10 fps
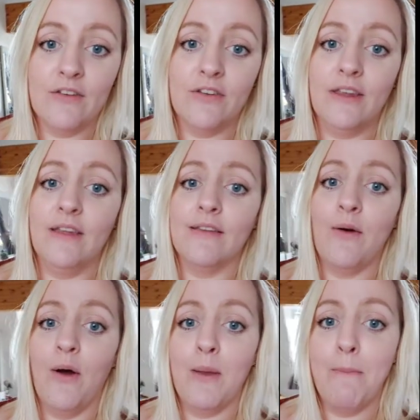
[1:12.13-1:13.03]
She's
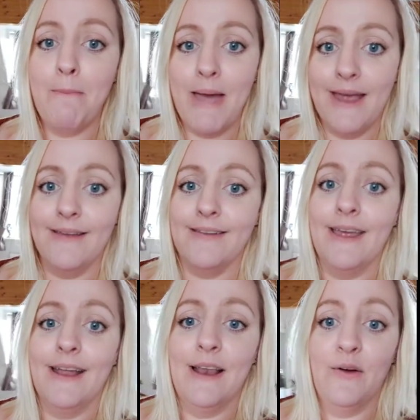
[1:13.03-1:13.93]
got an
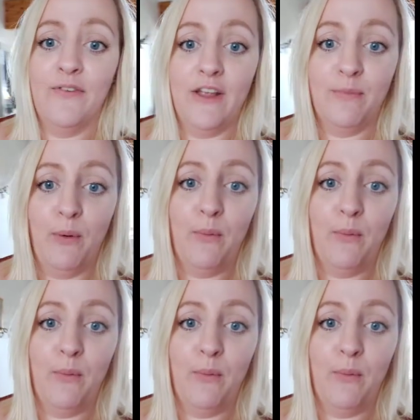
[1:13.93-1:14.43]
amazing little Facebook